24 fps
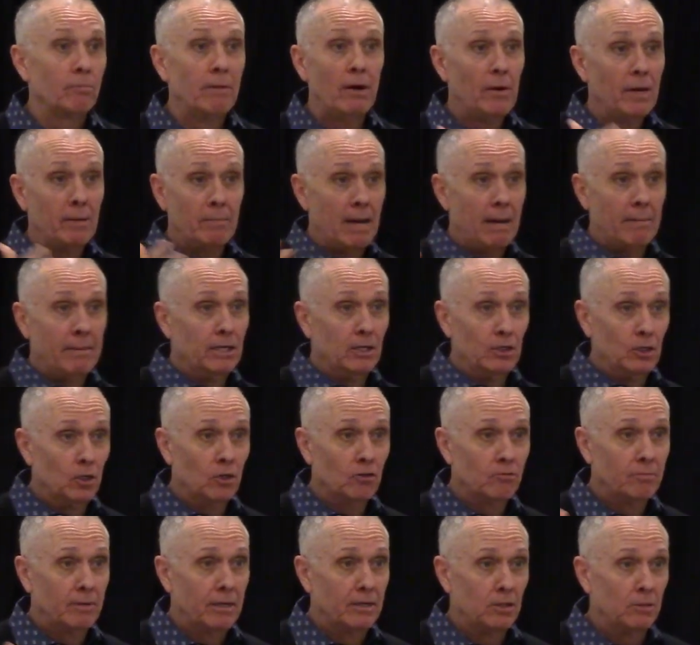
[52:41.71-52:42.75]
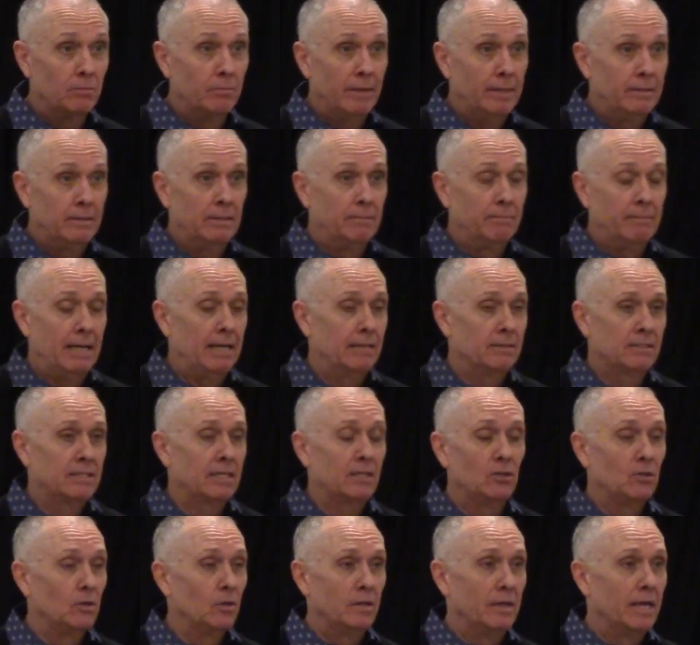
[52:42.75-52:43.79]
Probably it might be a year from now. You might, might
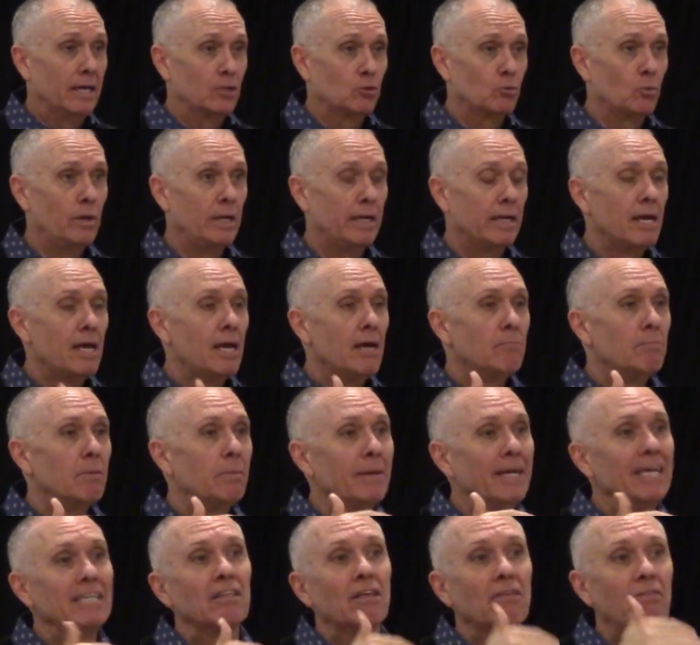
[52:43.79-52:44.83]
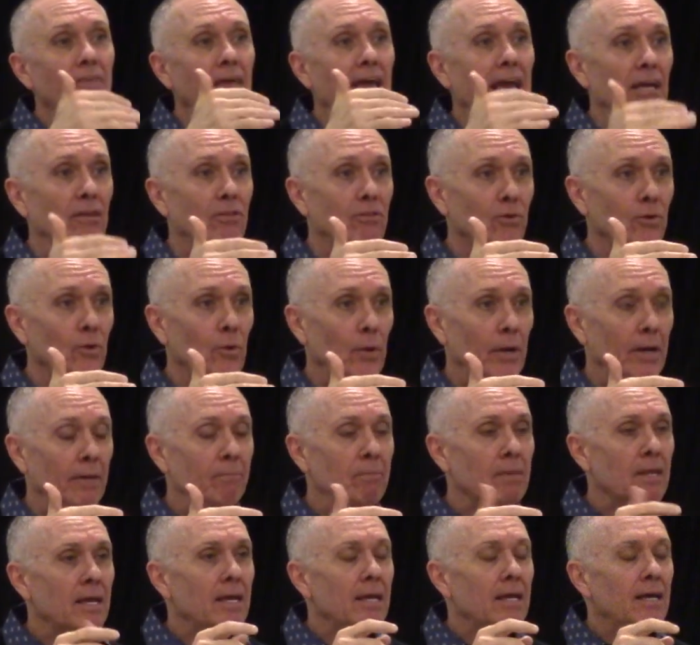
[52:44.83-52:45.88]
am you do it next week, but begin to think through
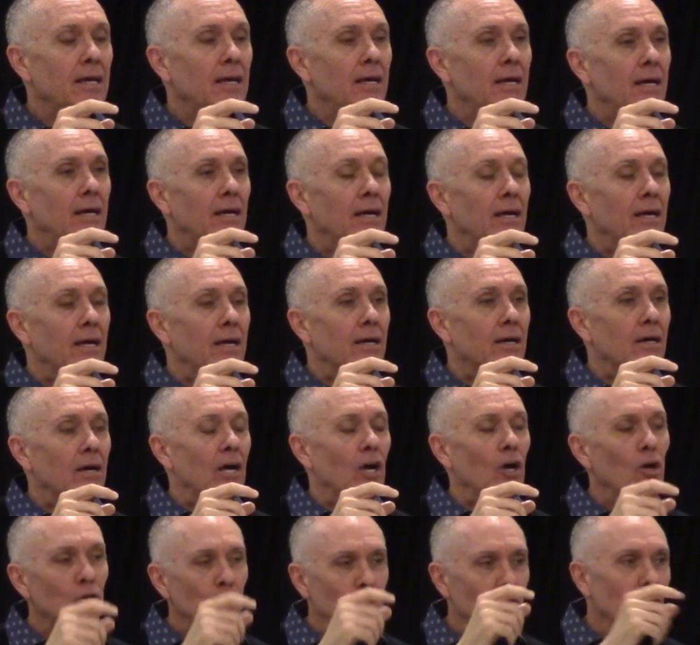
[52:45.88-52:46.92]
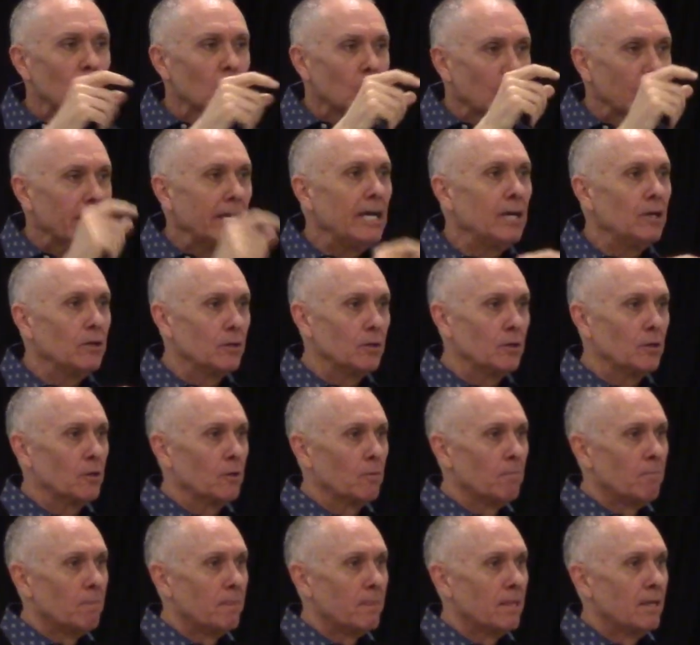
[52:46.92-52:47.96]
it. Who's a
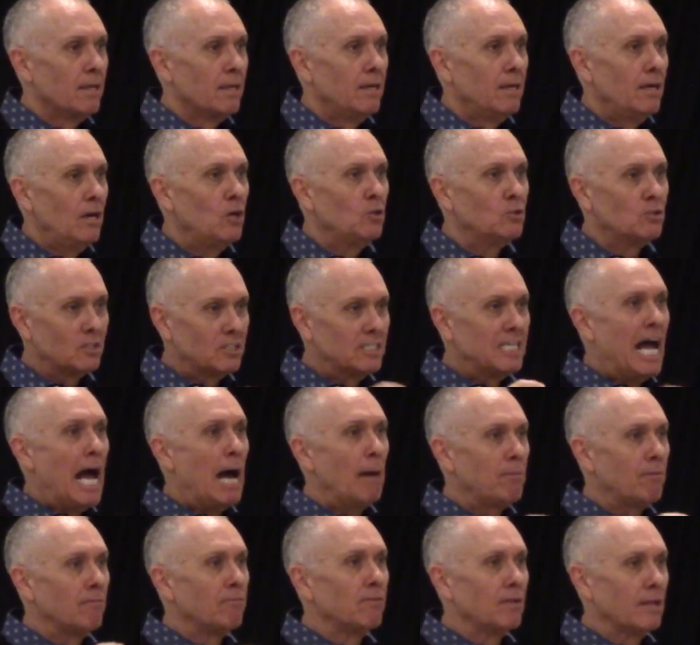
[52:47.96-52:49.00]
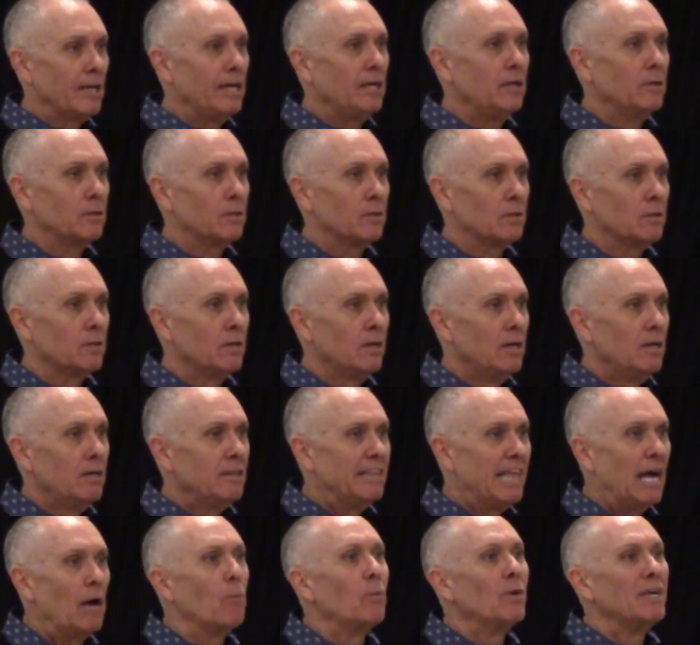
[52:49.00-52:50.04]
leader who's the type of leader
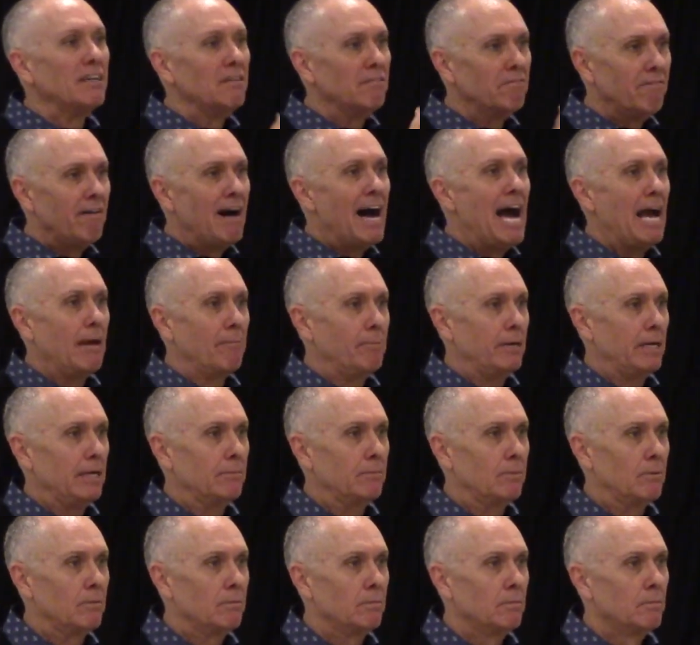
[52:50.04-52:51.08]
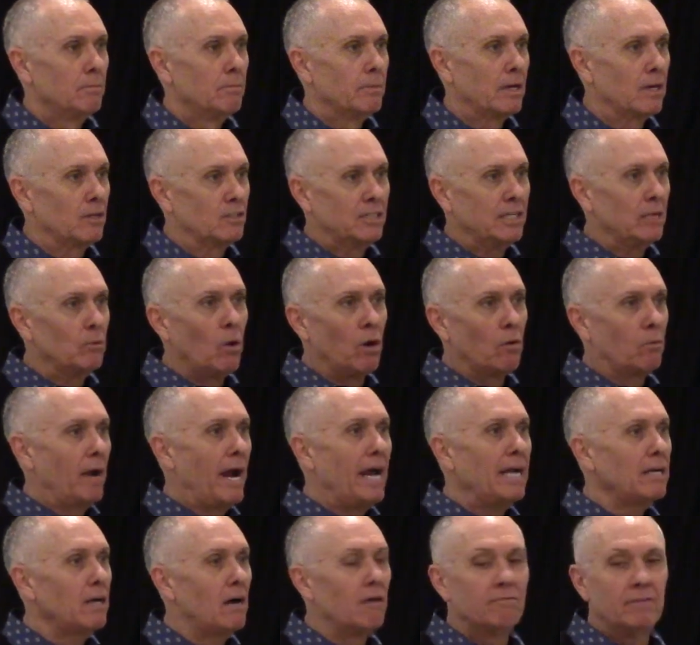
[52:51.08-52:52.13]
that would invite people. Because see, what
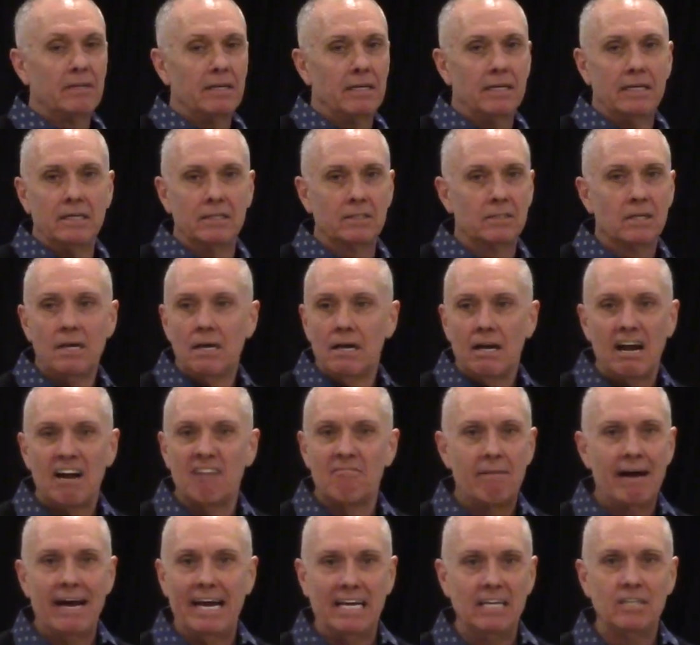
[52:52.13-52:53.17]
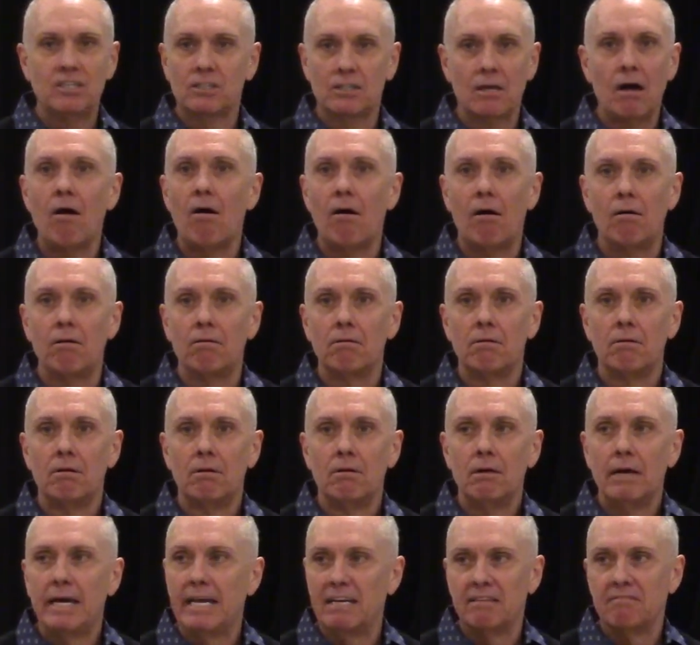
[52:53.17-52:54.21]
Randolph did is, everybody he saw,
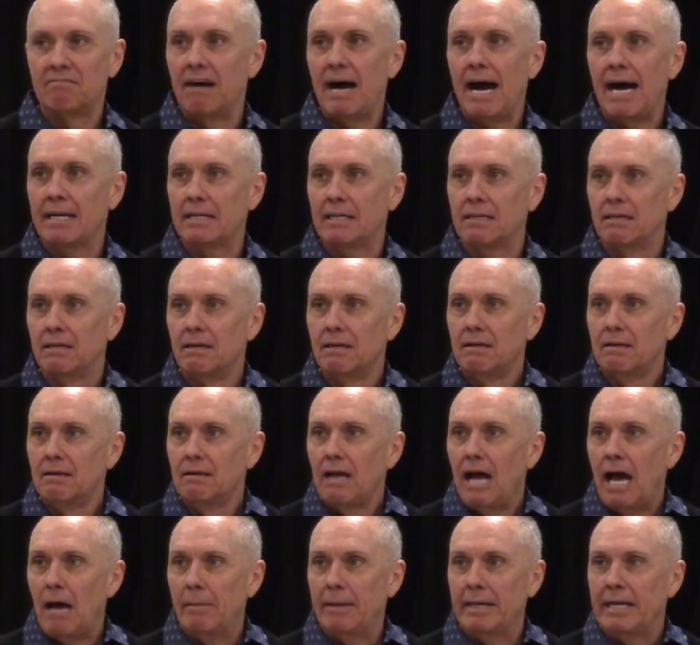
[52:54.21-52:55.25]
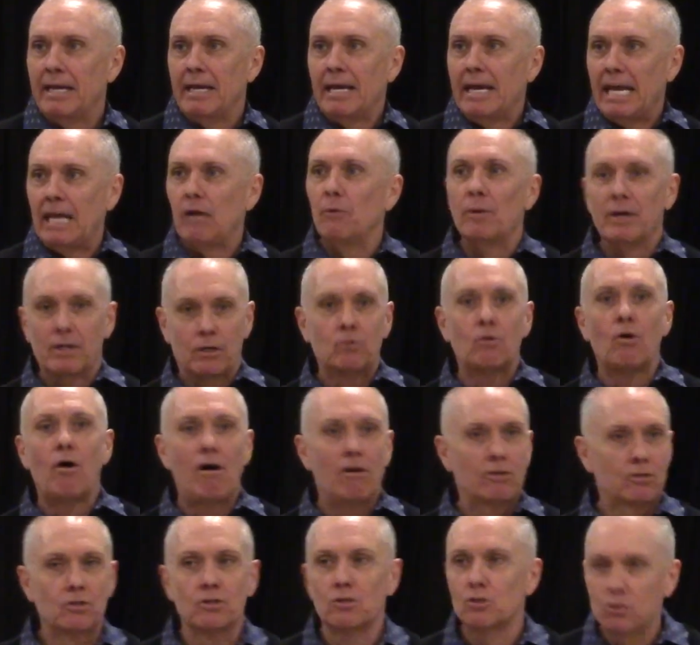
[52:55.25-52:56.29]
he invited. I mean, he went
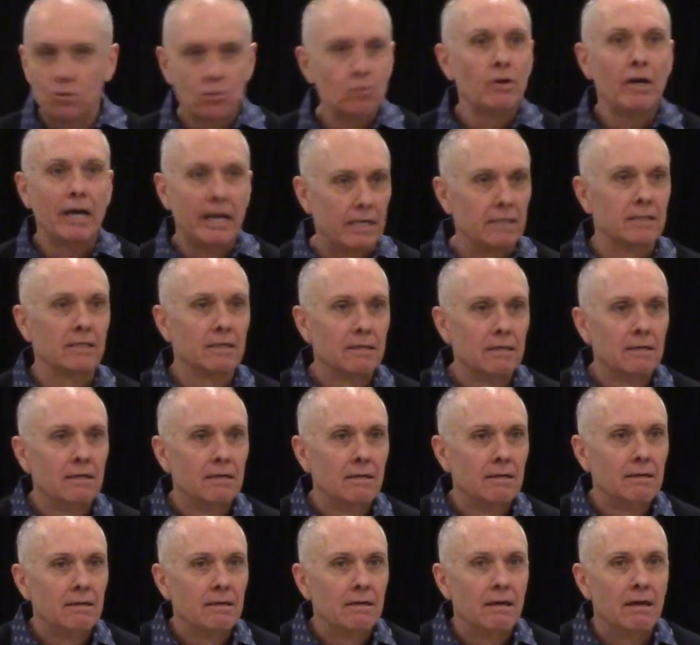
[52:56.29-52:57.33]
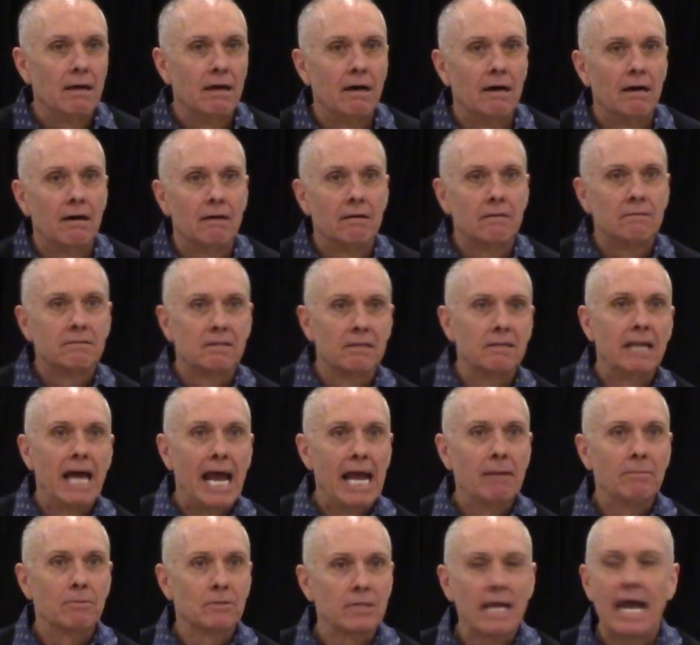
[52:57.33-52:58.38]
across the street uh, to
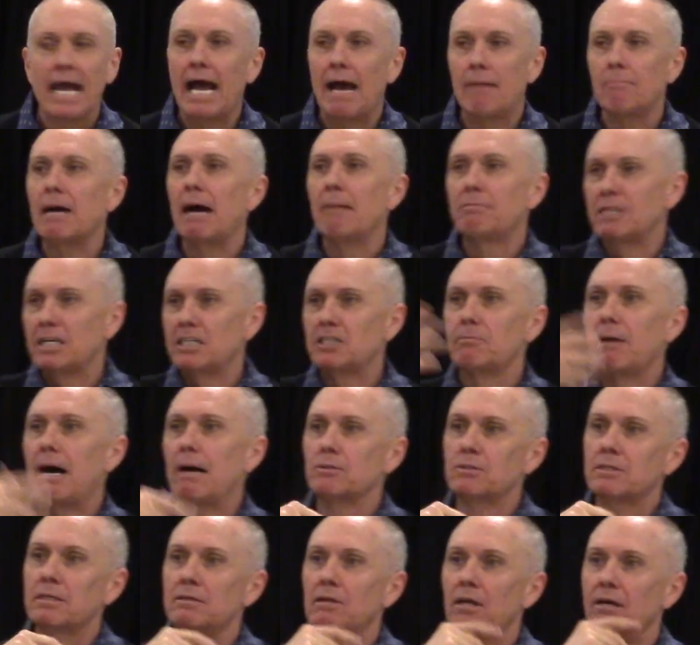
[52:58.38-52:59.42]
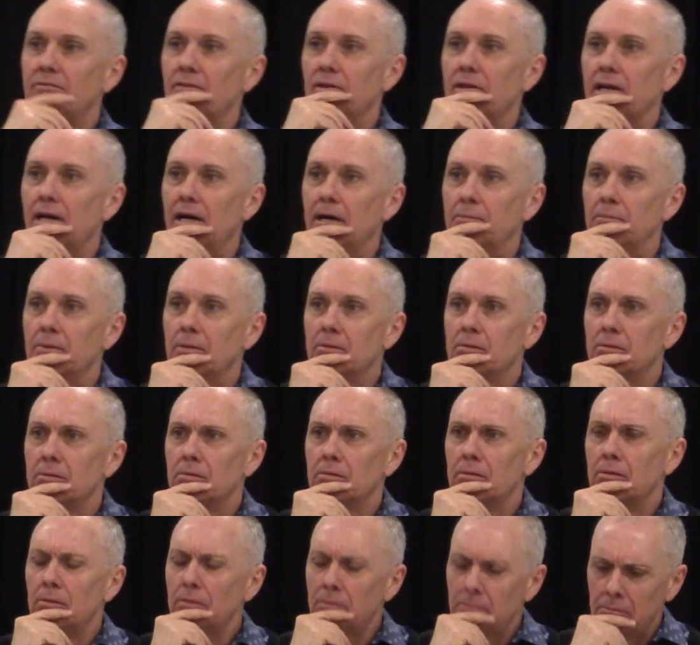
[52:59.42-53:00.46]
neighbors. Hey, I'm not teaching Bible study, love to come.
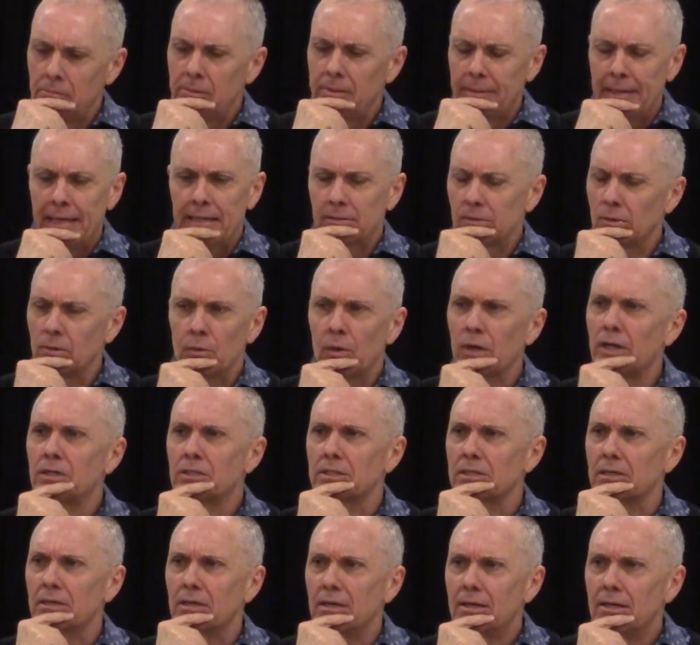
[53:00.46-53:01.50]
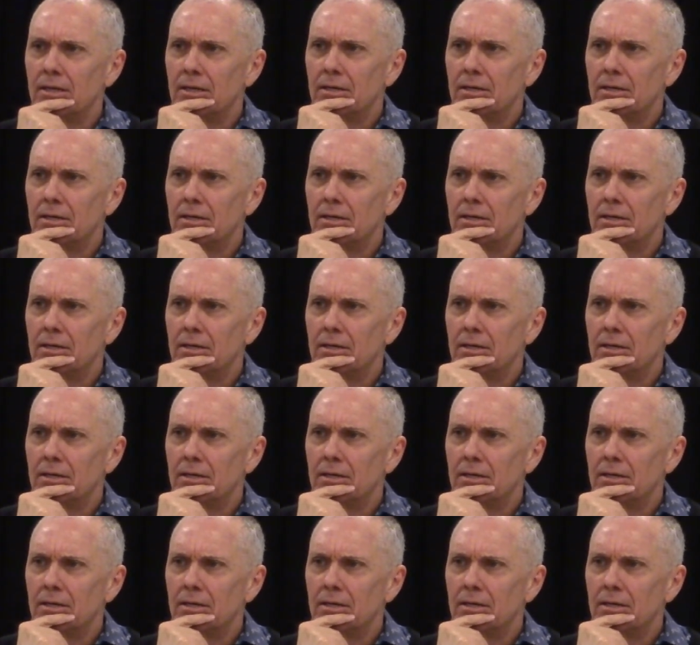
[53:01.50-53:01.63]
Well, where is it?